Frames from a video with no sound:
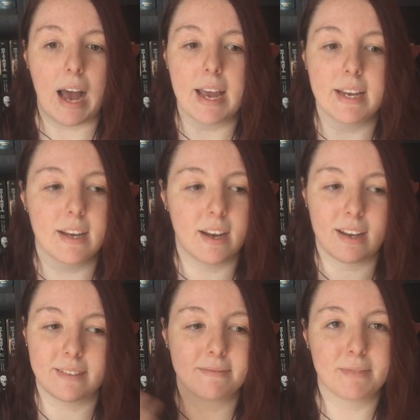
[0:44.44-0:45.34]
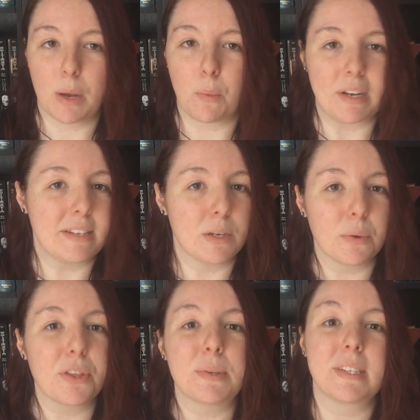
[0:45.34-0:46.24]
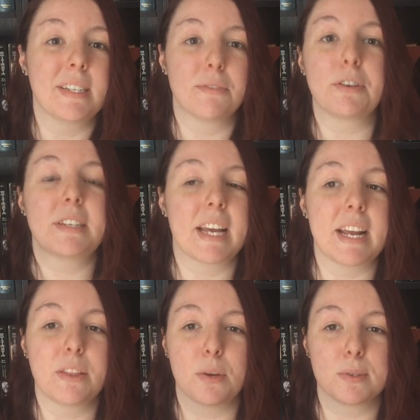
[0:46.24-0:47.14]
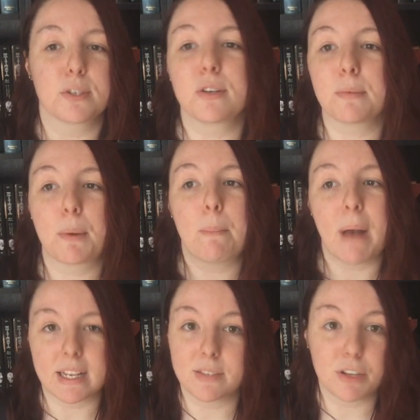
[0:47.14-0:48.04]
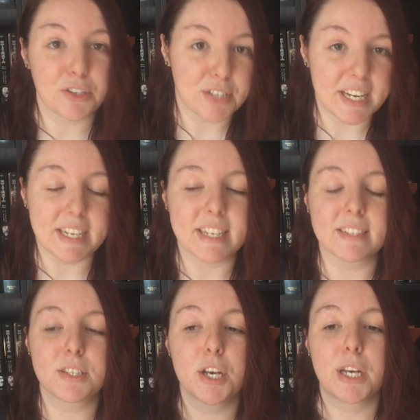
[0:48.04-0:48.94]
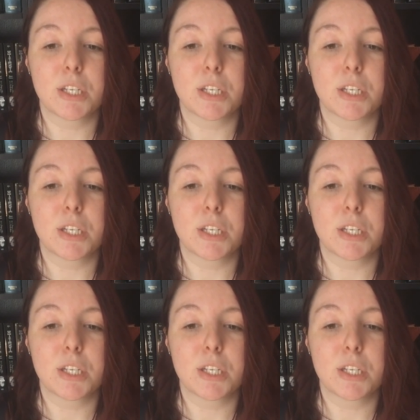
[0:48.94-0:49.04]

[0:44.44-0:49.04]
I uh, I want to deal with those at a different date. Those are massive undertakings.